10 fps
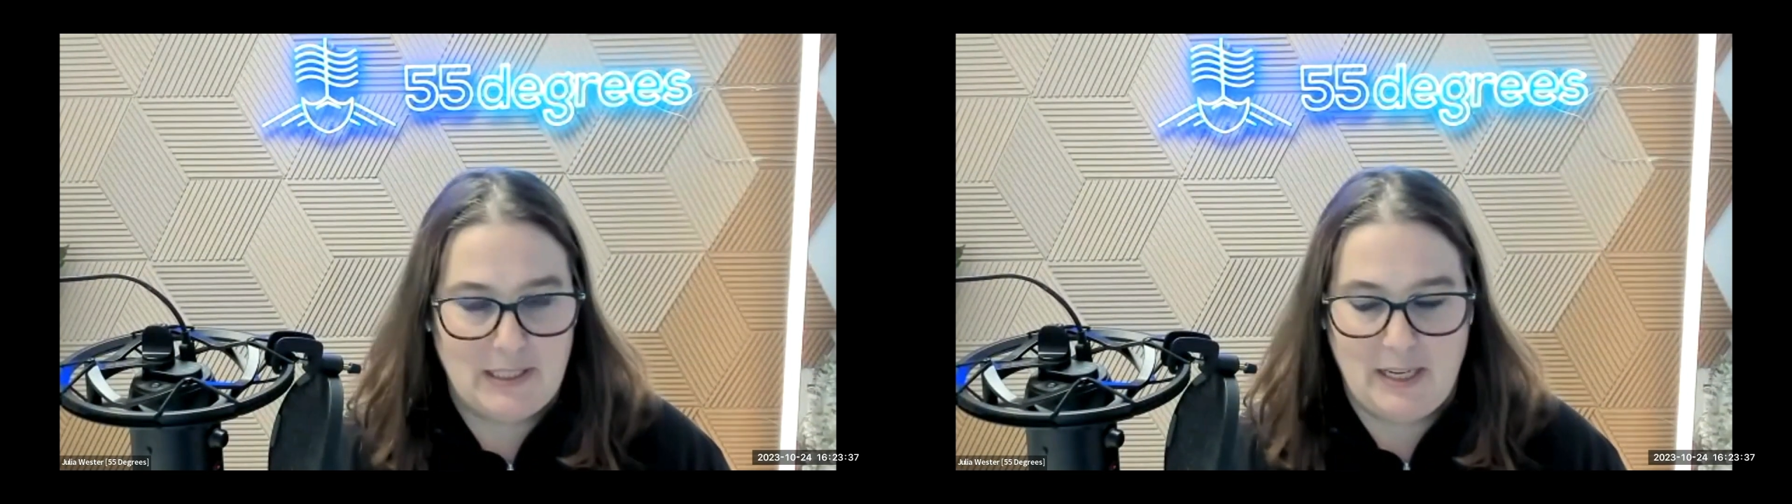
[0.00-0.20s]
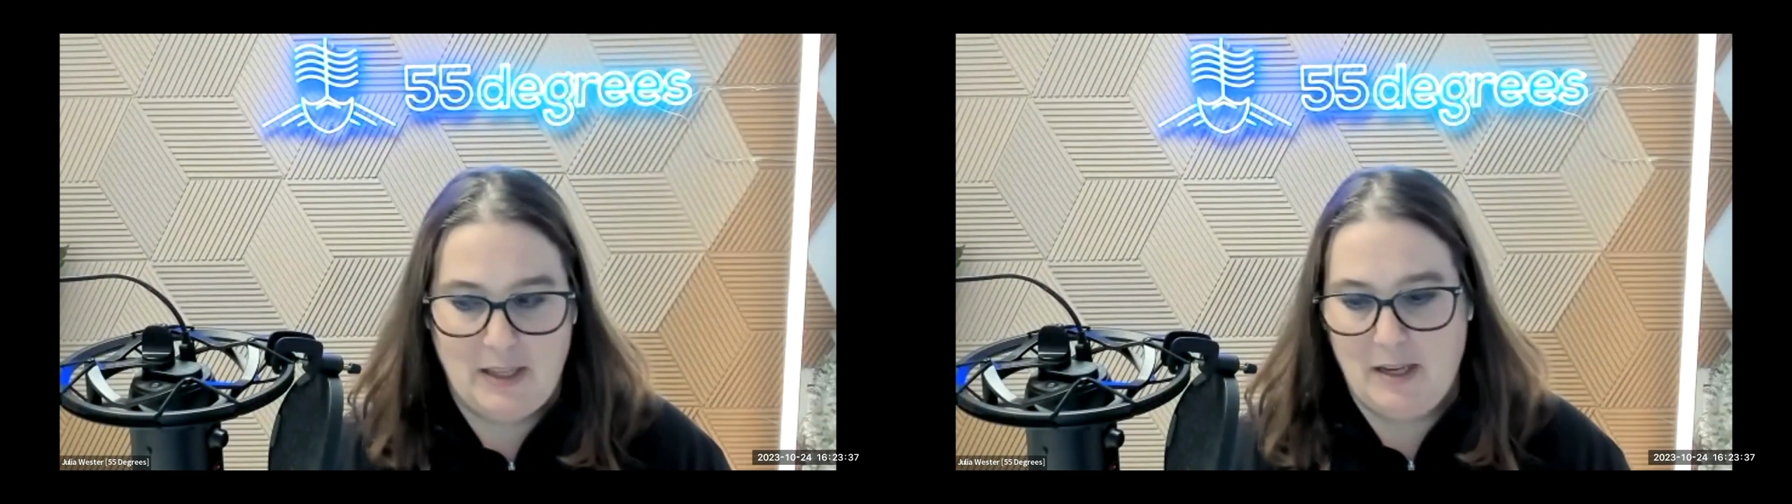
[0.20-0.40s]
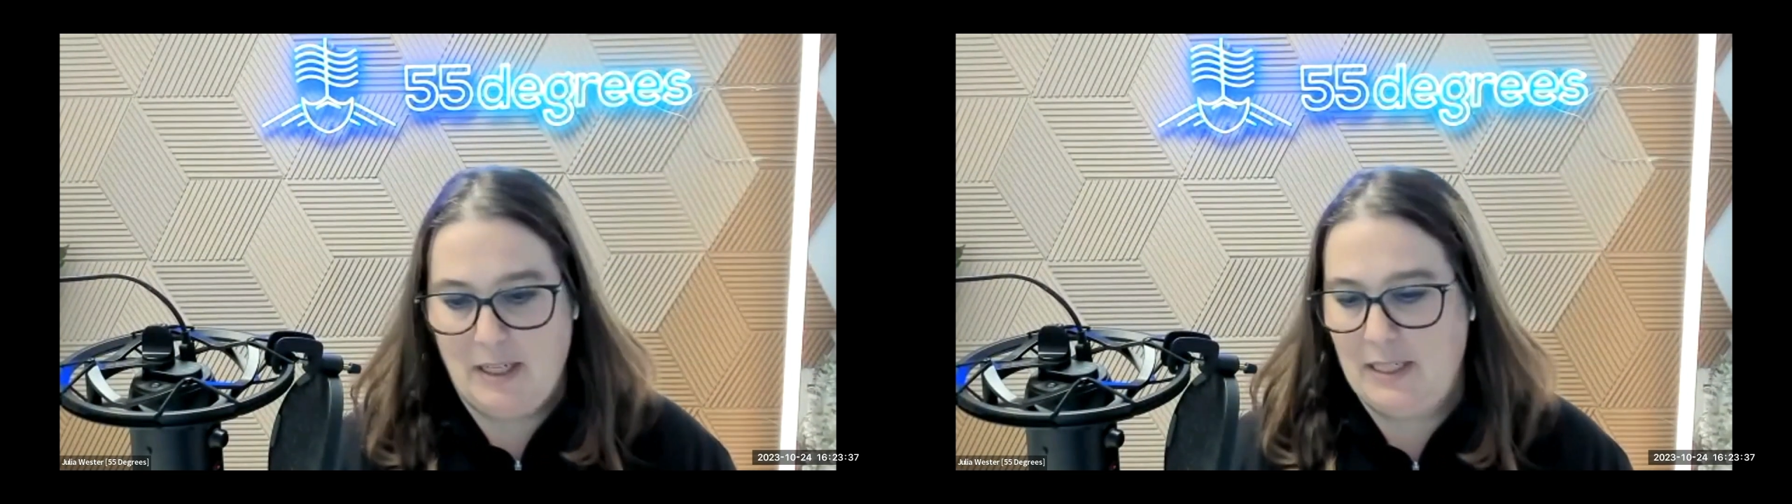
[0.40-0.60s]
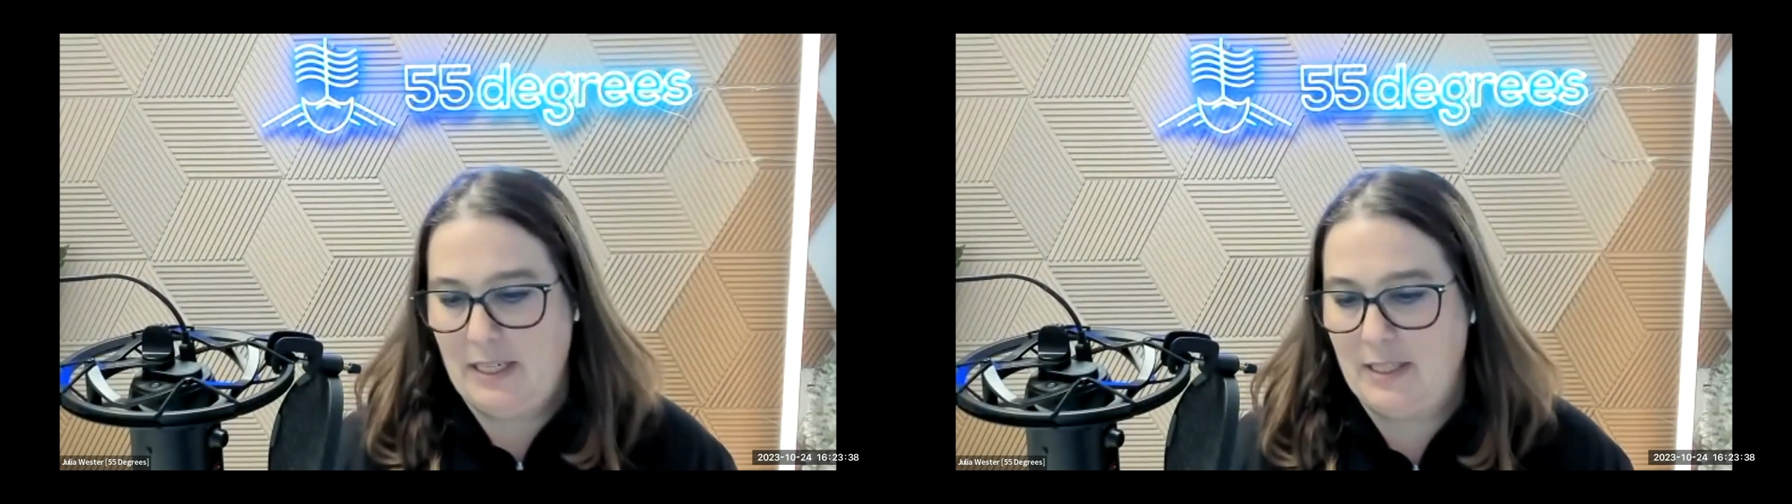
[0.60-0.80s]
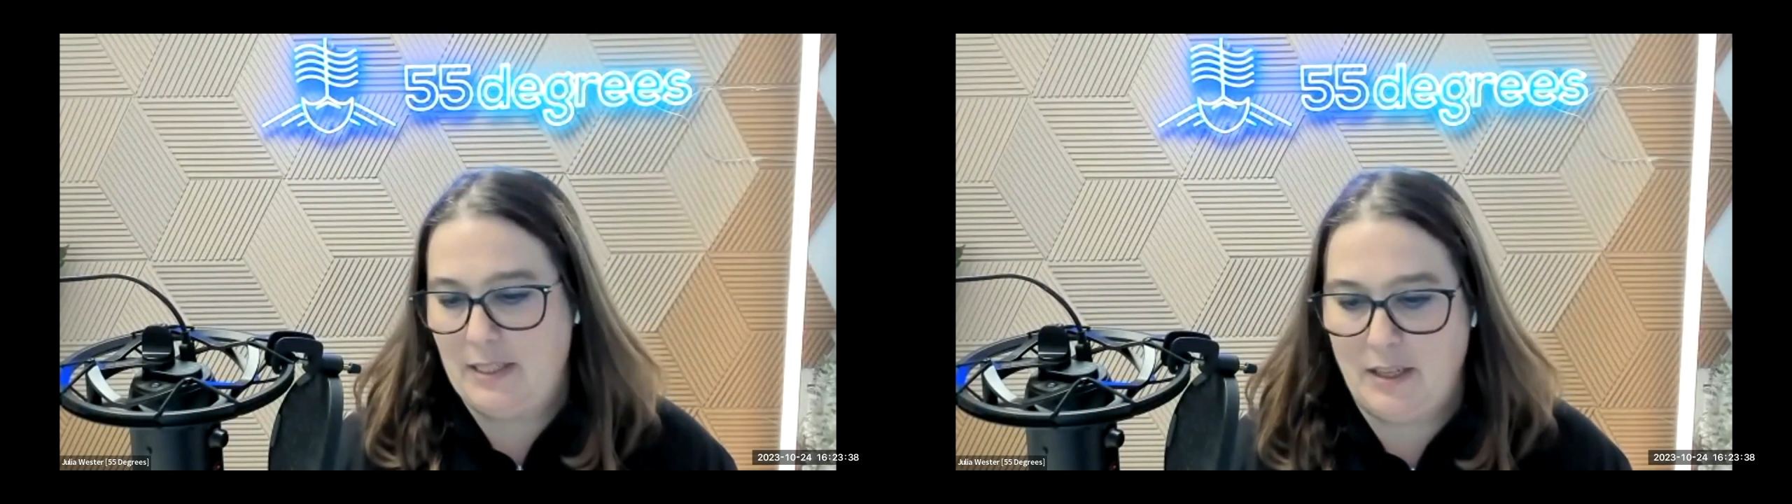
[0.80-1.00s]
how long it
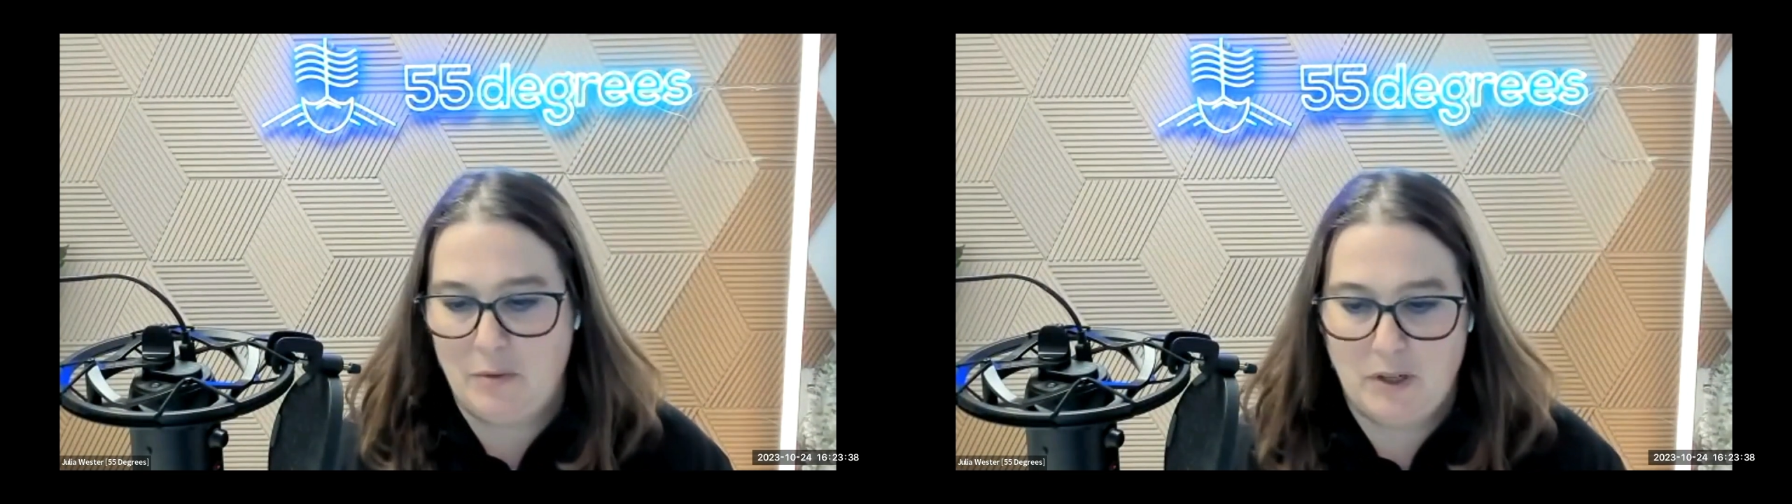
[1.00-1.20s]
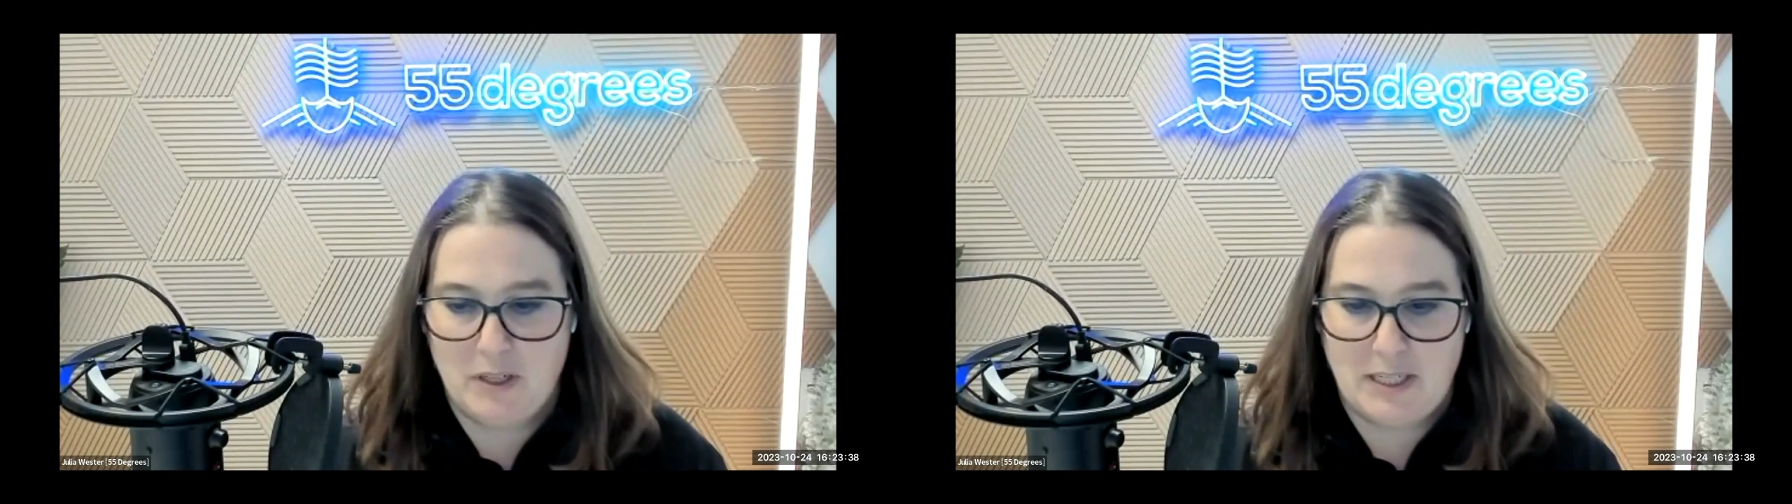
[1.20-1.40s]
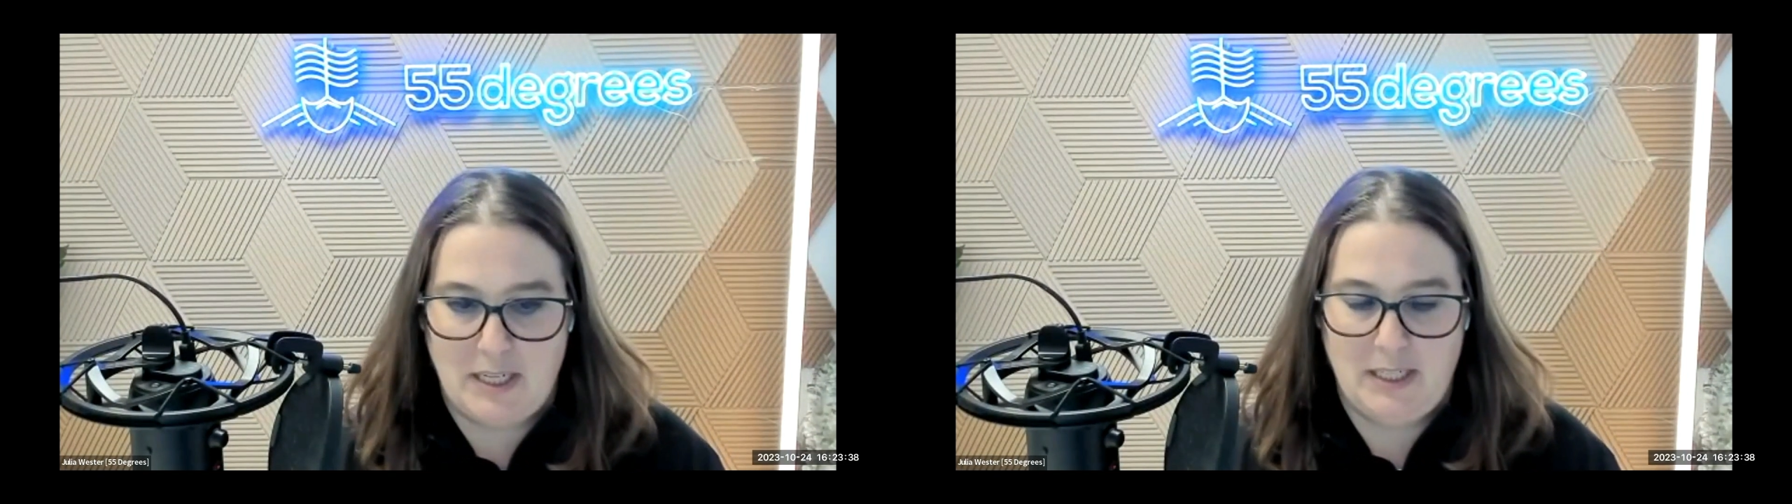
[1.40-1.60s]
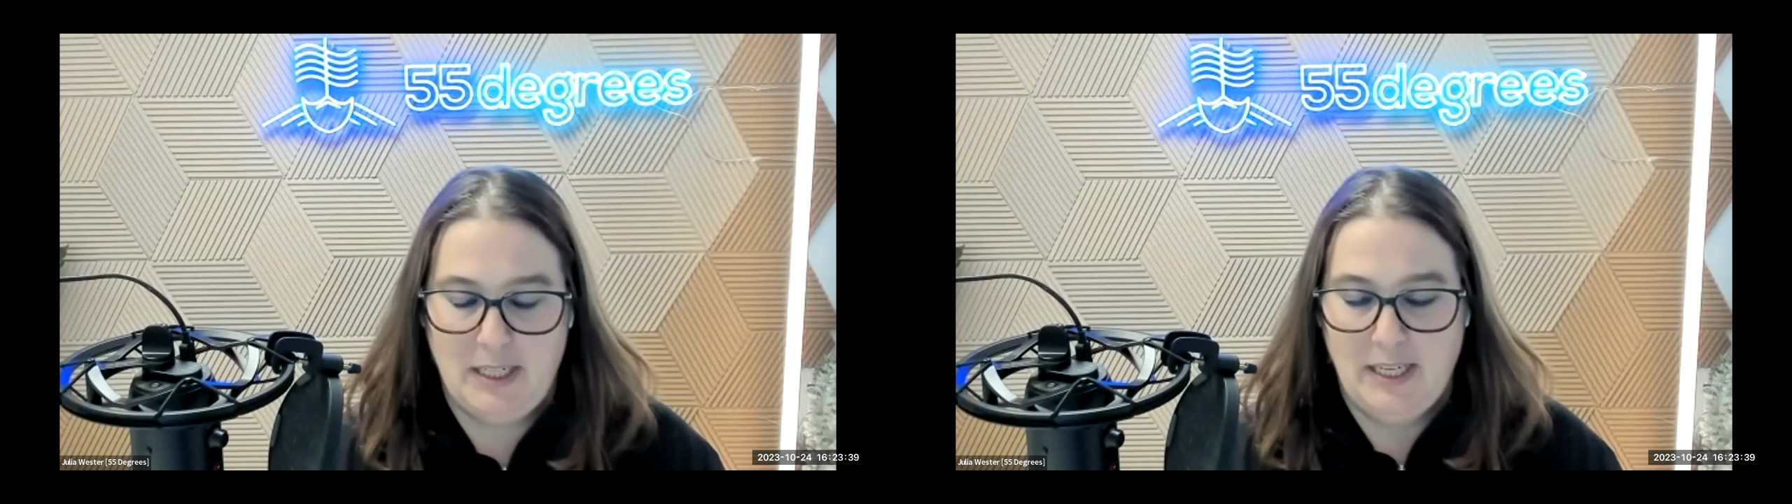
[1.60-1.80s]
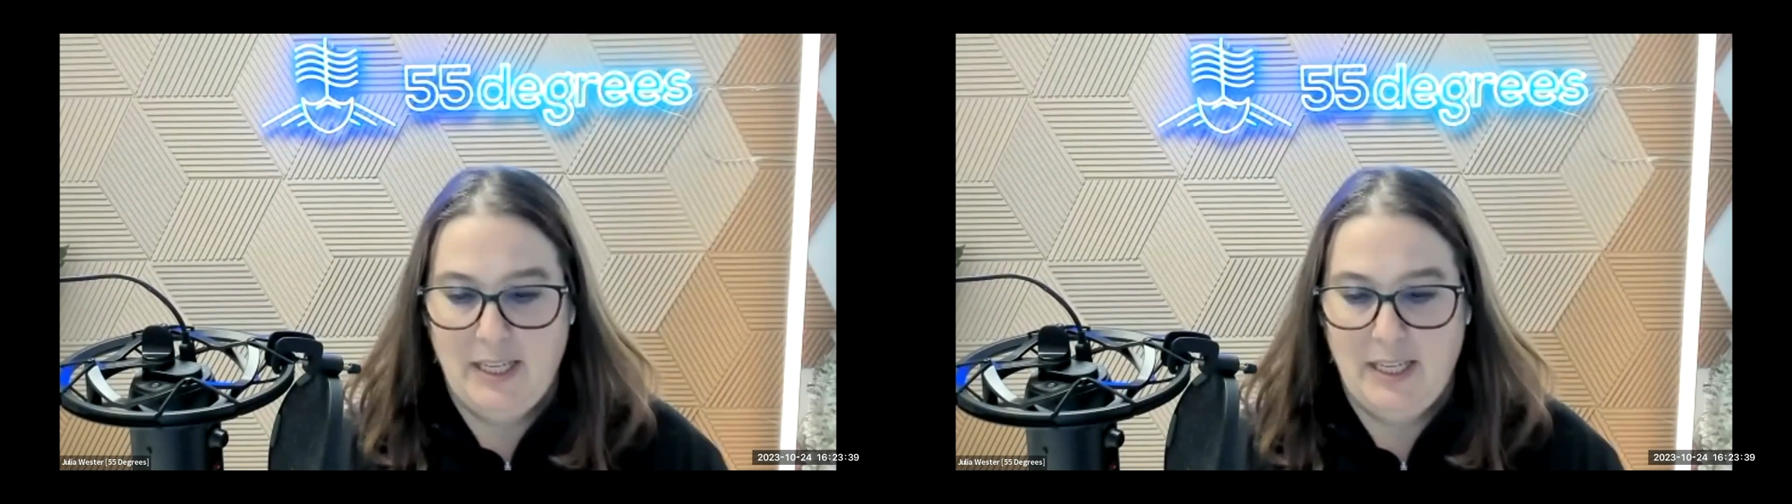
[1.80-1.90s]
takes to get work done.